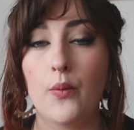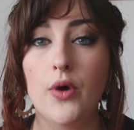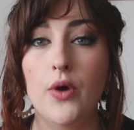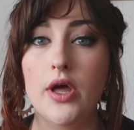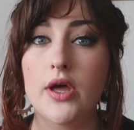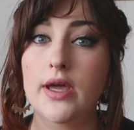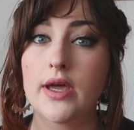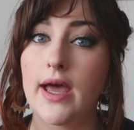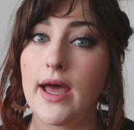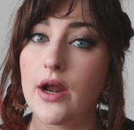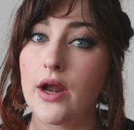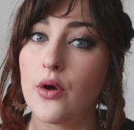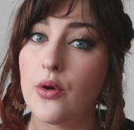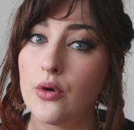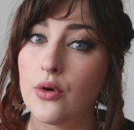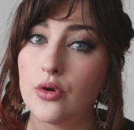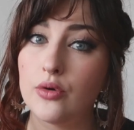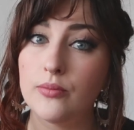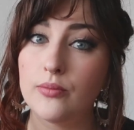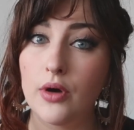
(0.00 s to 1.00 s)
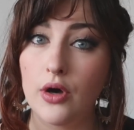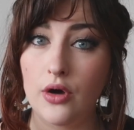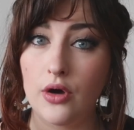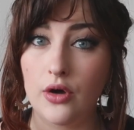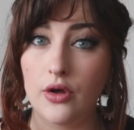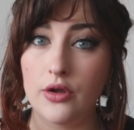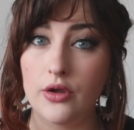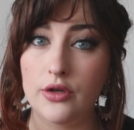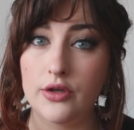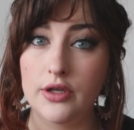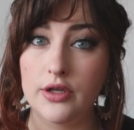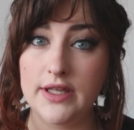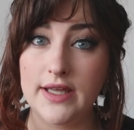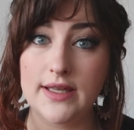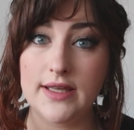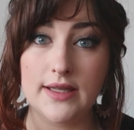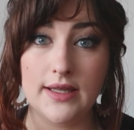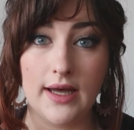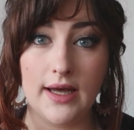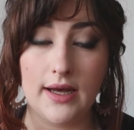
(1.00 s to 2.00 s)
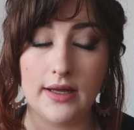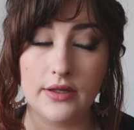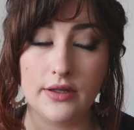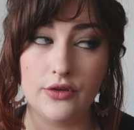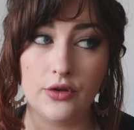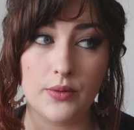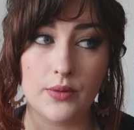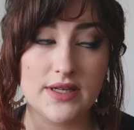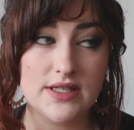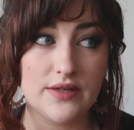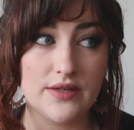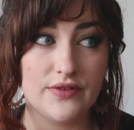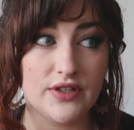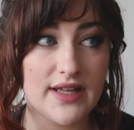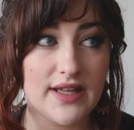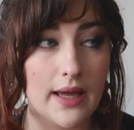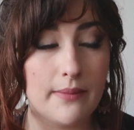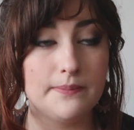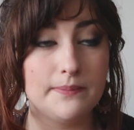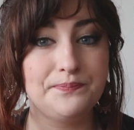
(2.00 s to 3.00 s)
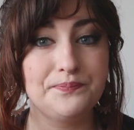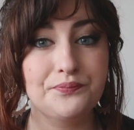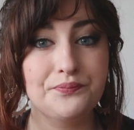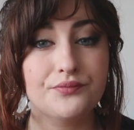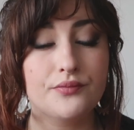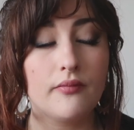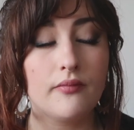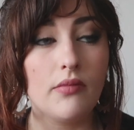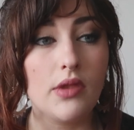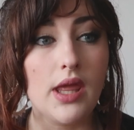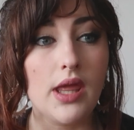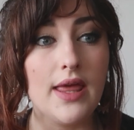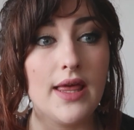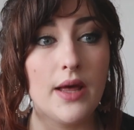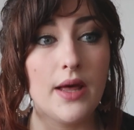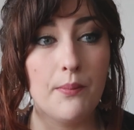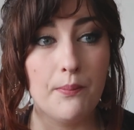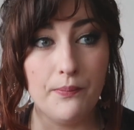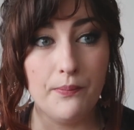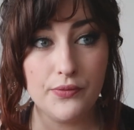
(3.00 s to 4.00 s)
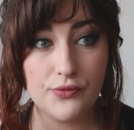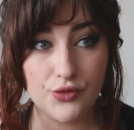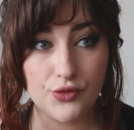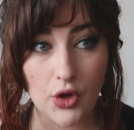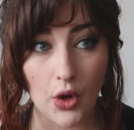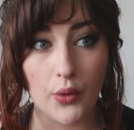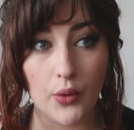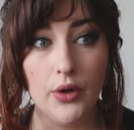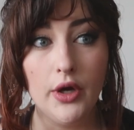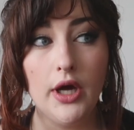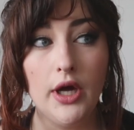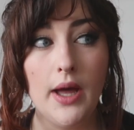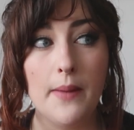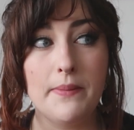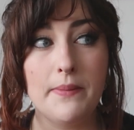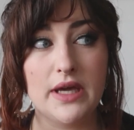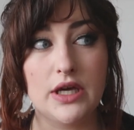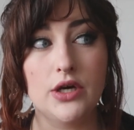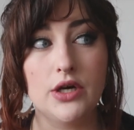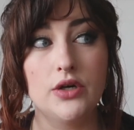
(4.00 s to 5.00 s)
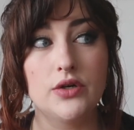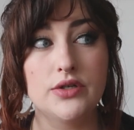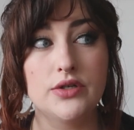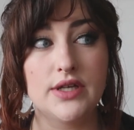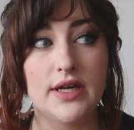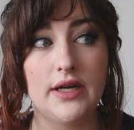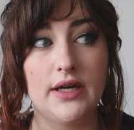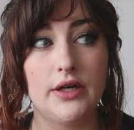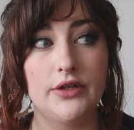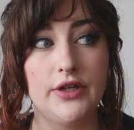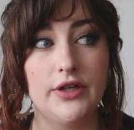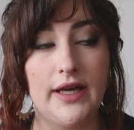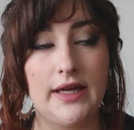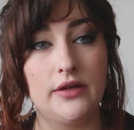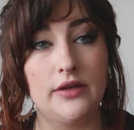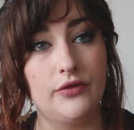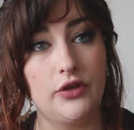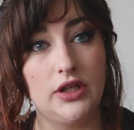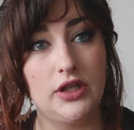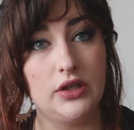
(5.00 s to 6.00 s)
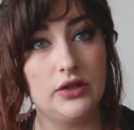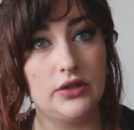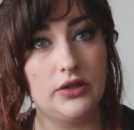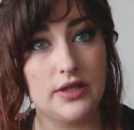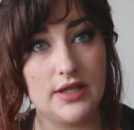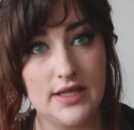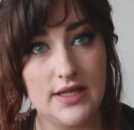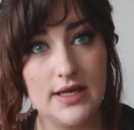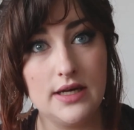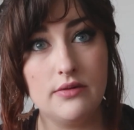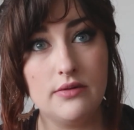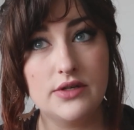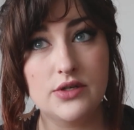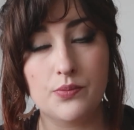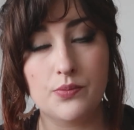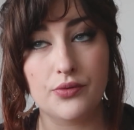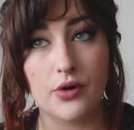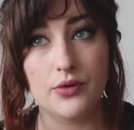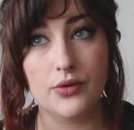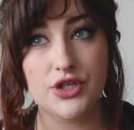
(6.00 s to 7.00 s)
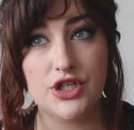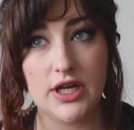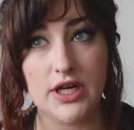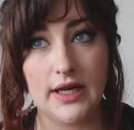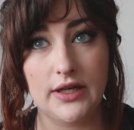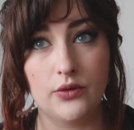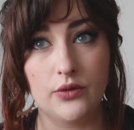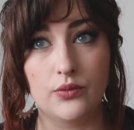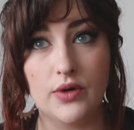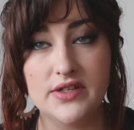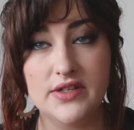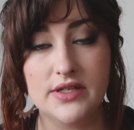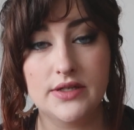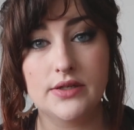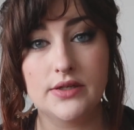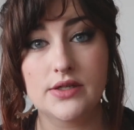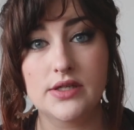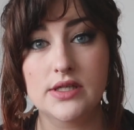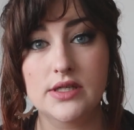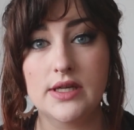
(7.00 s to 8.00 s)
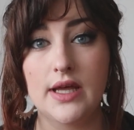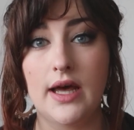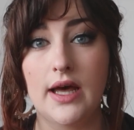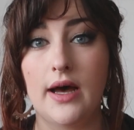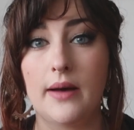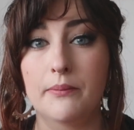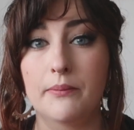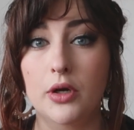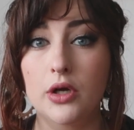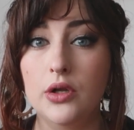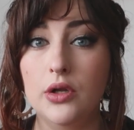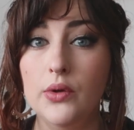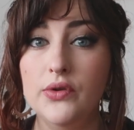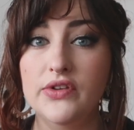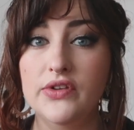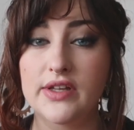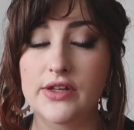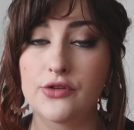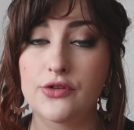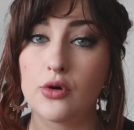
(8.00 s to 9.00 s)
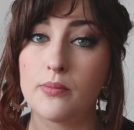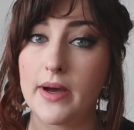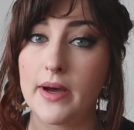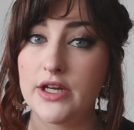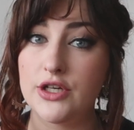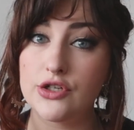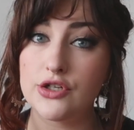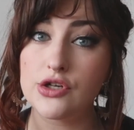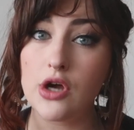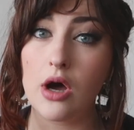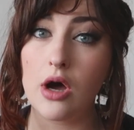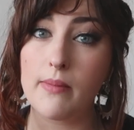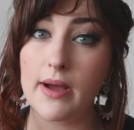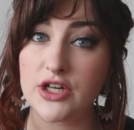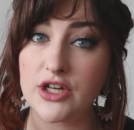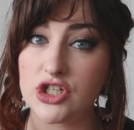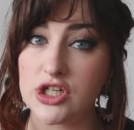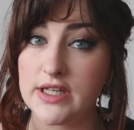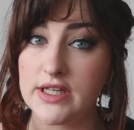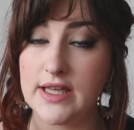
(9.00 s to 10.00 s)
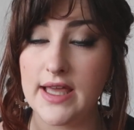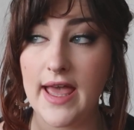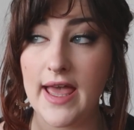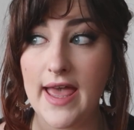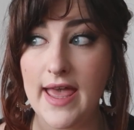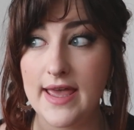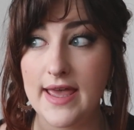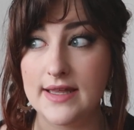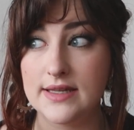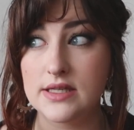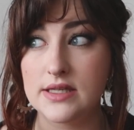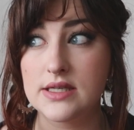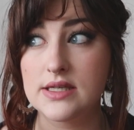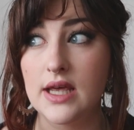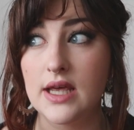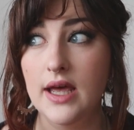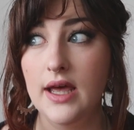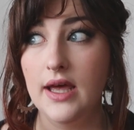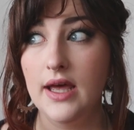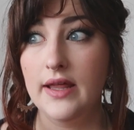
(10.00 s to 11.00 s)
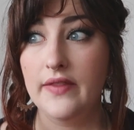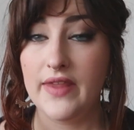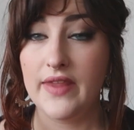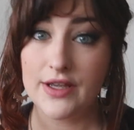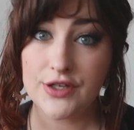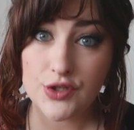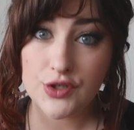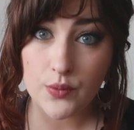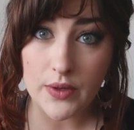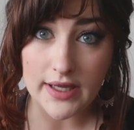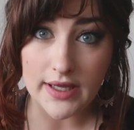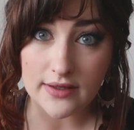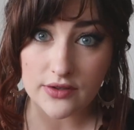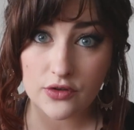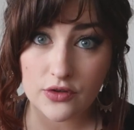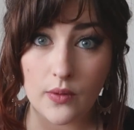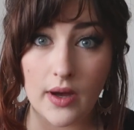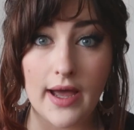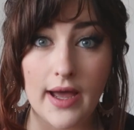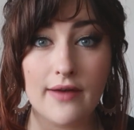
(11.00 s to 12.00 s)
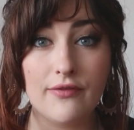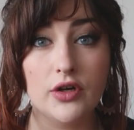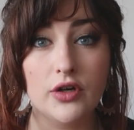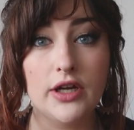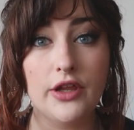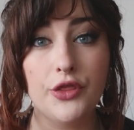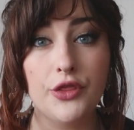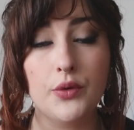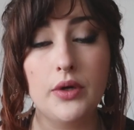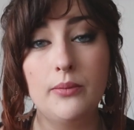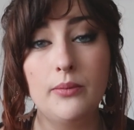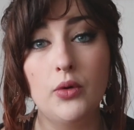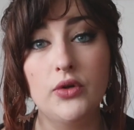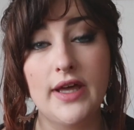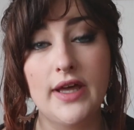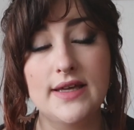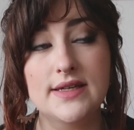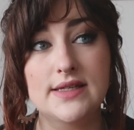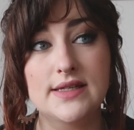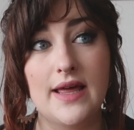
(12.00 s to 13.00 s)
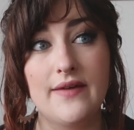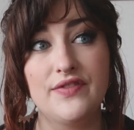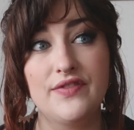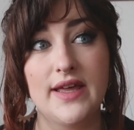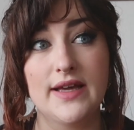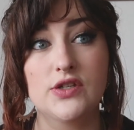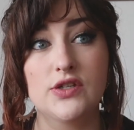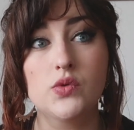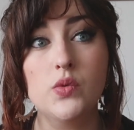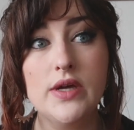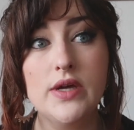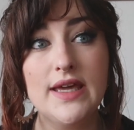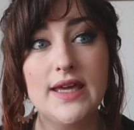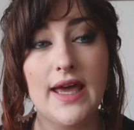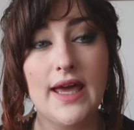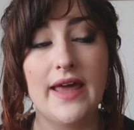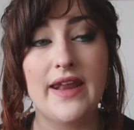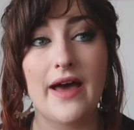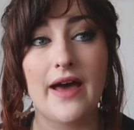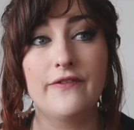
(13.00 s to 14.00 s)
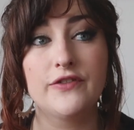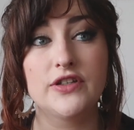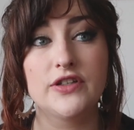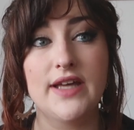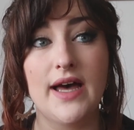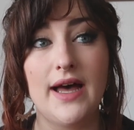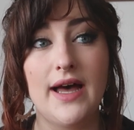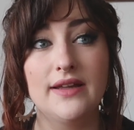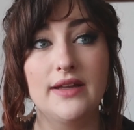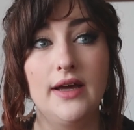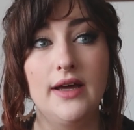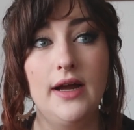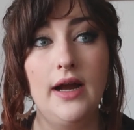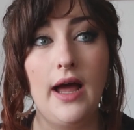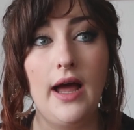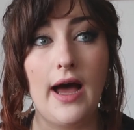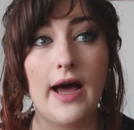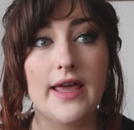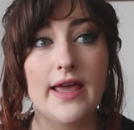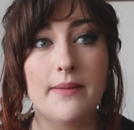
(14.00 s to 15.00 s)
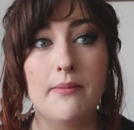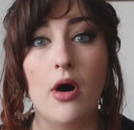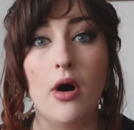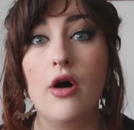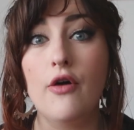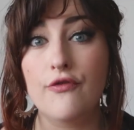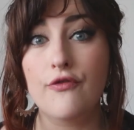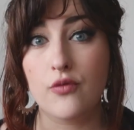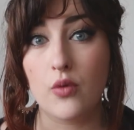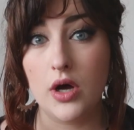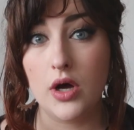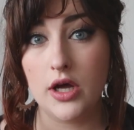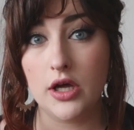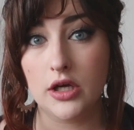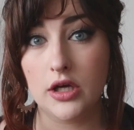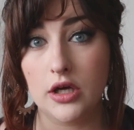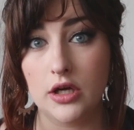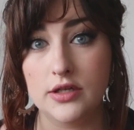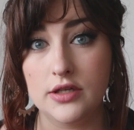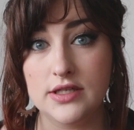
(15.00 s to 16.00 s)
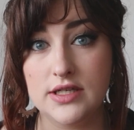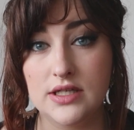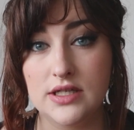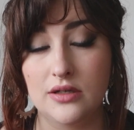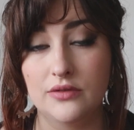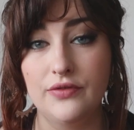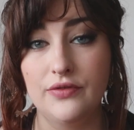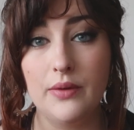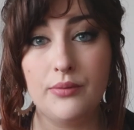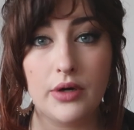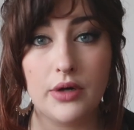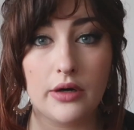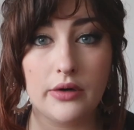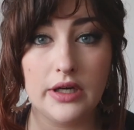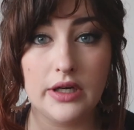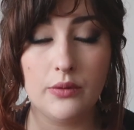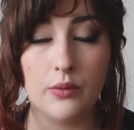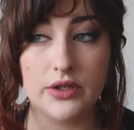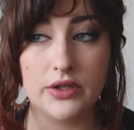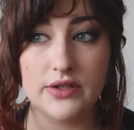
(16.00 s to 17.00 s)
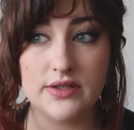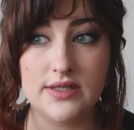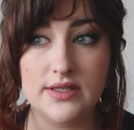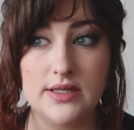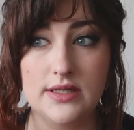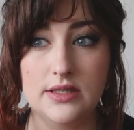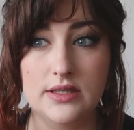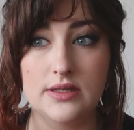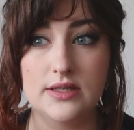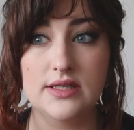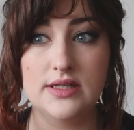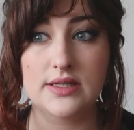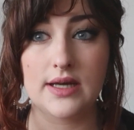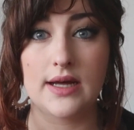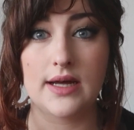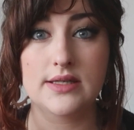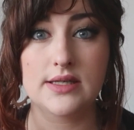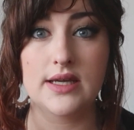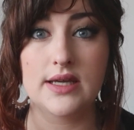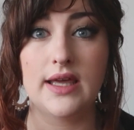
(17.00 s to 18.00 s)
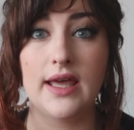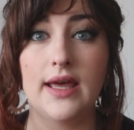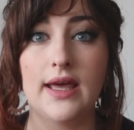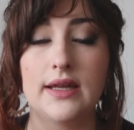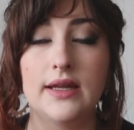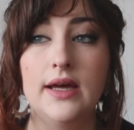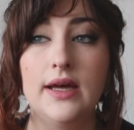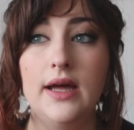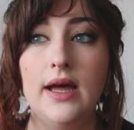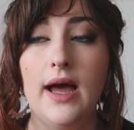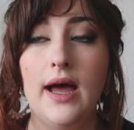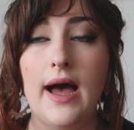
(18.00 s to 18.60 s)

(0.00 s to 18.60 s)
I work at home on Yarn the rest of the time. So because the end of the year is approaching, the residence closes, and so my job actually ends next week. So I have only 3 more days left next week, and after that I am off work until February when the season starts again.